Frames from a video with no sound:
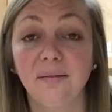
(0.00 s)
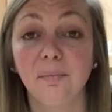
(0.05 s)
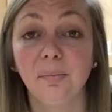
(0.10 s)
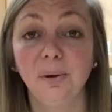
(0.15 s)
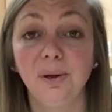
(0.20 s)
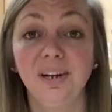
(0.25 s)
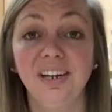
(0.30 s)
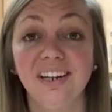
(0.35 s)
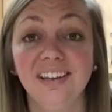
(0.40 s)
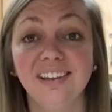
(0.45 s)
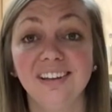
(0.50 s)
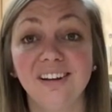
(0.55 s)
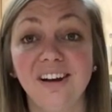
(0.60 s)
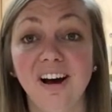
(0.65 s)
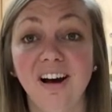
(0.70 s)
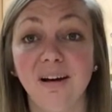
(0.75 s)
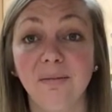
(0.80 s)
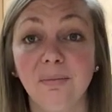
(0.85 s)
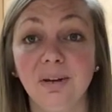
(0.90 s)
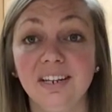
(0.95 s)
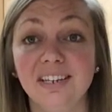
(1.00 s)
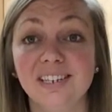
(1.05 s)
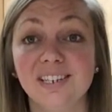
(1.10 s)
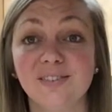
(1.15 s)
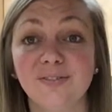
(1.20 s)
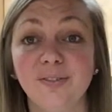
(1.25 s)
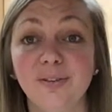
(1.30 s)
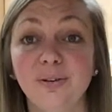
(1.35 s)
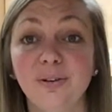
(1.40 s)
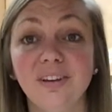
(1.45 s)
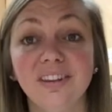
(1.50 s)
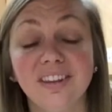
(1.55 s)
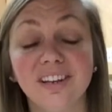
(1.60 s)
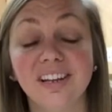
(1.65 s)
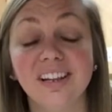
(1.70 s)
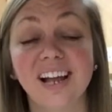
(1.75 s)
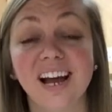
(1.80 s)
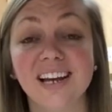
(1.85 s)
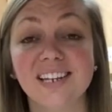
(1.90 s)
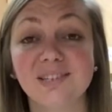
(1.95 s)
Put it in the comments for the
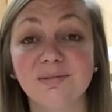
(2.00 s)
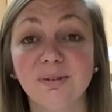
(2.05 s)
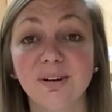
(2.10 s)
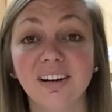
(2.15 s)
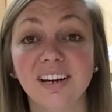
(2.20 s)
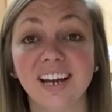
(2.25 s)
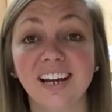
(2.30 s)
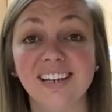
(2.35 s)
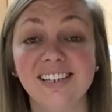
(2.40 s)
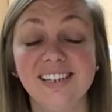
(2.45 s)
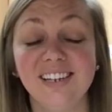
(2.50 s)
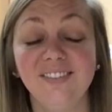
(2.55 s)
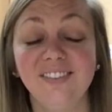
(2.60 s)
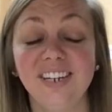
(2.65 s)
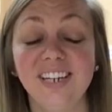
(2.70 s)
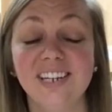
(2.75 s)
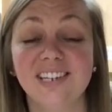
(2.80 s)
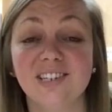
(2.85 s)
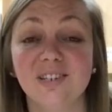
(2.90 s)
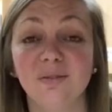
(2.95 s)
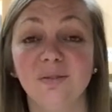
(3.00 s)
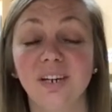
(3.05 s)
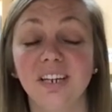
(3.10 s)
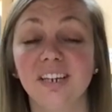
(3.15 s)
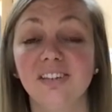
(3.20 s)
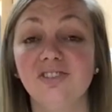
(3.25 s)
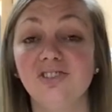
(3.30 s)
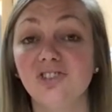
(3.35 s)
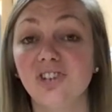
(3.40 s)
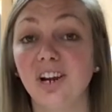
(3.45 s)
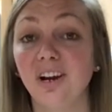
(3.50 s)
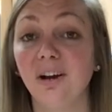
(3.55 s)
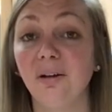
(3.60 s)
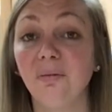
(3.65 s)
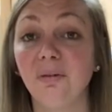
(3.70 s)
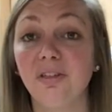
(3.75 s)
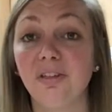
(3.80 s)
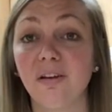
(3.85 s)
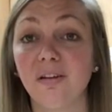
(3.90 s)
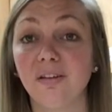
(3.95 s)
classwork activity so we can share it
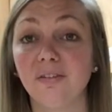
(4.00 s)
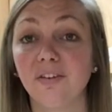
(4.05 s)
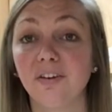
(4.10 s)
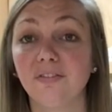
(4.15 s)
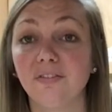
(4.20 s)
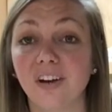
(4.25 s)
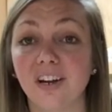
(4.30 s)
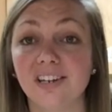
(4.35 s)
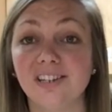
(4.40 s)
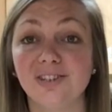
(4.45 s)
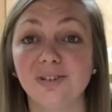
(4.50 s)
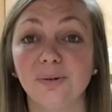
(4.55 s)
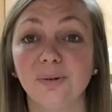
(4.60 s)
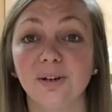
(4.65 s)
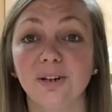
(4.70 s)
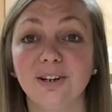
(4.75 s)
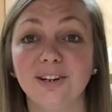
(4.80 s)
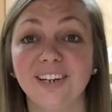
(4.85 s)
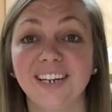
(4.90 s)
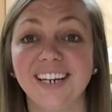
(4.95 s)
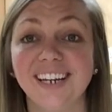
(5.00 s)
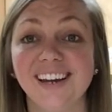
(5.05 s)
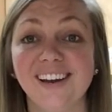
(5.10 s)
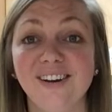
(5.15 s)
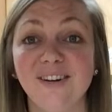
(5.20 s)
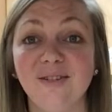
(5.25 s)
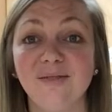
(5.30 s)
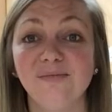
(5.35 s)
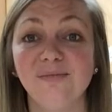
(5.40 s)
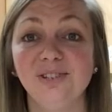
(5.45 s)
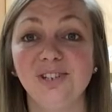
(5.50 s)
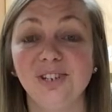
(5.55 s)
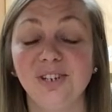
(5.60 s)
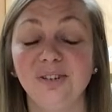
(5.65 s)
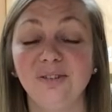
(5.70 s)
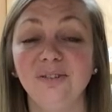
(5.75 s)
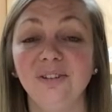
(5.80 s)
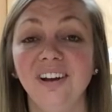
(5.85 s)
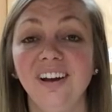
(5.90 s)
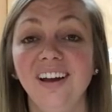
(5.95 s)
with all of our friends who are cooking at home
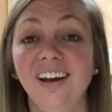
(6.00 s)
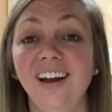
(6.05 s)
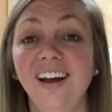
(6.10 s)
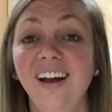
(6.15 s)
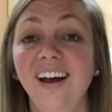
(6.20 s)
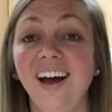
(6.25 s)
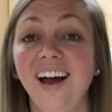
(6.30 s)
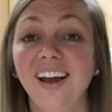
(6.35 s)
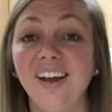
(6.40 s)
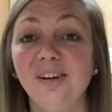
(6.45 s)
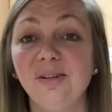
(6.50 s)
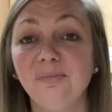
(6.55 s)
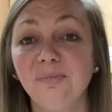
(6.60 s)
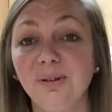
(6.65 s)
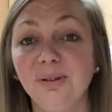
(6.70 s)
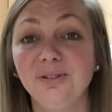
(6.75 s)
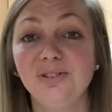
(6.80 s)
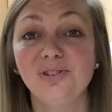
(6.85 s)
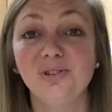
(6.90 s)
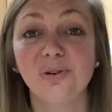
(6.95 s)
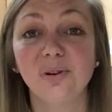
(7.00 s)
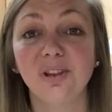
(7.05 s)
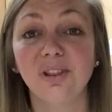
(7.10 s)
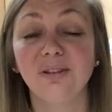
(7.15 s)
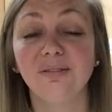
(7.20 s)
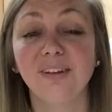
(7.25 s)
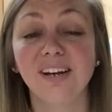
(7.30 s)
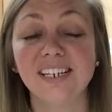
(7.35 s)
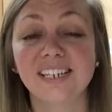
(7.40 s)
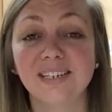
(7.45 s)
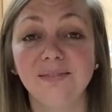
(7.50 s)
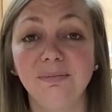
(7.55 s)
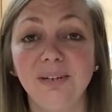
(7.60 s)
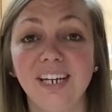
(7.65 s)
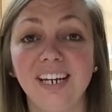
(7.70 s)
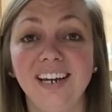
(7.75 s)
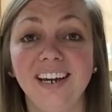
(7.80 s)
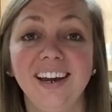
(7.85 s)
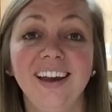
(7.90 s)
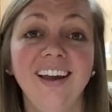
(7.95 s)
too. I hope you enjoyed the
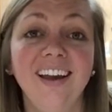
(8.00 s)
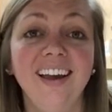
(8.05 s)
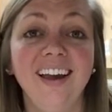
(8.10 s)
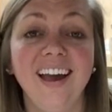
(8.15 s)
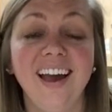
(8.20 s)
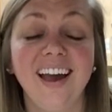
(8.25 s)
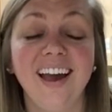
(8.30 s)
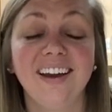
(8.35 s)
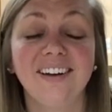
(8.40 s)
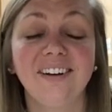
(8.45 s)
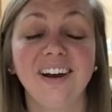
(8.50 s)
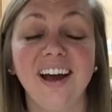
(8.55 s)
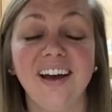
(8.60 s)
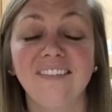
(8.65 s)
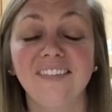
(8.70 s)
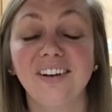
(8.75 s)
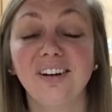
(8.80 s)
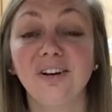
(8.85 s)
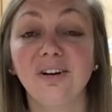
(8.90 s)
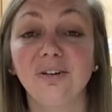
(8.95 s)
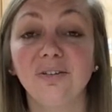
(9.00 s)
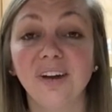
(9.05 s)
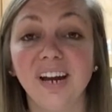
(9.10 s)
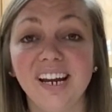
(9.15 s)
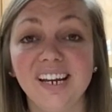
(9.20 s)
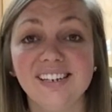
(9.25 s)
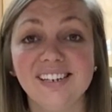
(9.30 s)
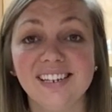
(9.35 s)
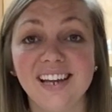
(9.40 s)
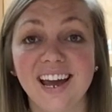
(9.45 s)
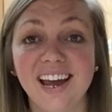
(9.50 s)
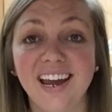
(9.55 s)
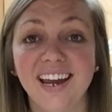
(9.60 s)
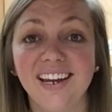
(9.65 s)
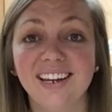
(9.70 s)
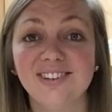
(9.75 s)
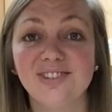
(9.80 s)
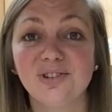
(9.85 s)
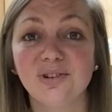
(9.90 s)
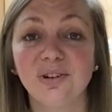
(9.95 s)
recipe and are having a great
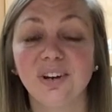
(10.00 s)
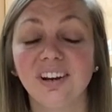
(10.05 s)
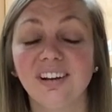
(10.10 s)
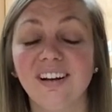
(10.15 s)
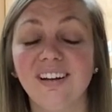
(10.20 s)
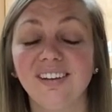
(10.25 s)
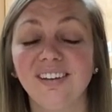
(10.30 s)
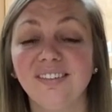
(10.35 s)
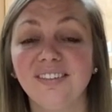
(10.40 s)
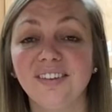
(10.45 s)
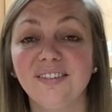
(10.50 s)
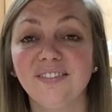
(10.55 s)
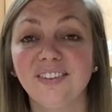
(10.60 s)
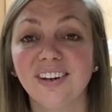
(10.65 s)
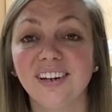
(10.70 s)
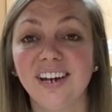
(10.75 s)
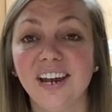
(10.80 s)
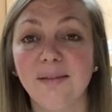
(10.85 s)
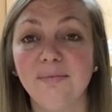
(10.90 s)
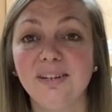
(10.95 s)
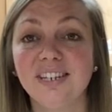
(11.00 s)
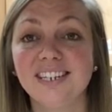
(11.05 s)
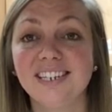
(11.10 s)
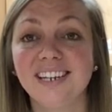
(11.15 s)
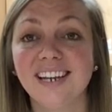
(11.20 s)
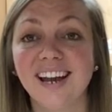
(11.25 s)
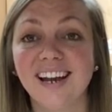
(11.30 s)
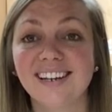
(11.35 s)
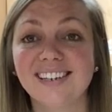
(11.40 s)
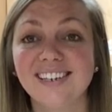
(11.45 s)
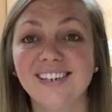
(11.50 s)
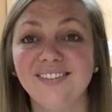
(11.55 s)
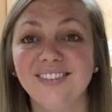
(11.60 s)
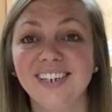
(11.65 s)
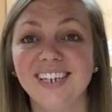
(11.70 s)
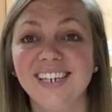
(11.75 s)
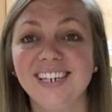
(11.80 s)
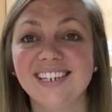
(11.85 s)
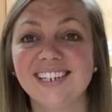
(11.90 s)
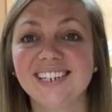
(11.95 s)
day enjoying all of the fun ABC
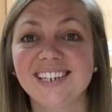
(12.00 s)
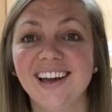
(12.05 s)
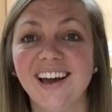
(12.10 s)
activities.